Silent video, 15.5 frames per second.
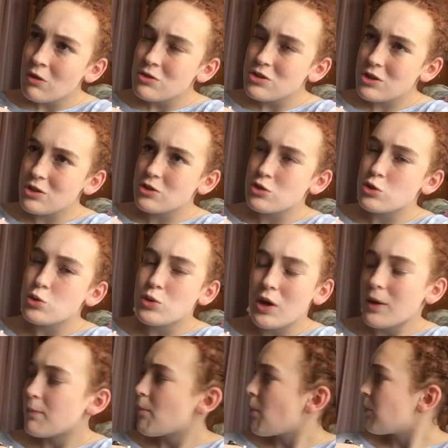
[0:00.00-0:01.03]
It's like a
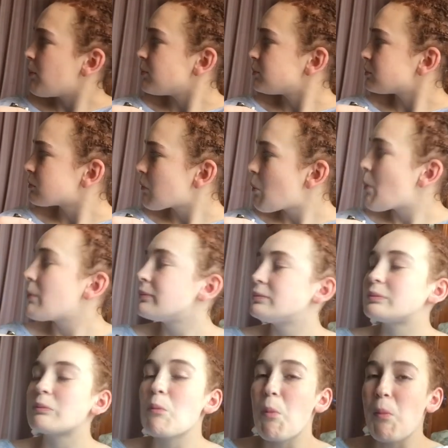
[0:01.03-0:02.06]
tuna.
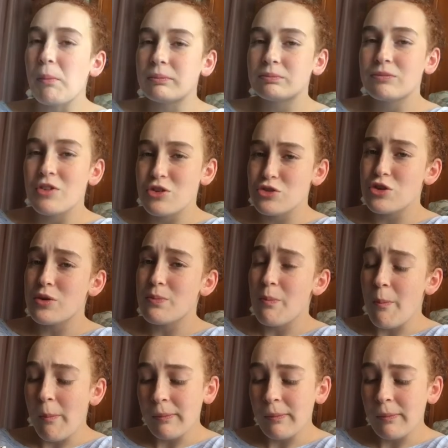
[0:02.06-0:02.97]
Hmm, that's good.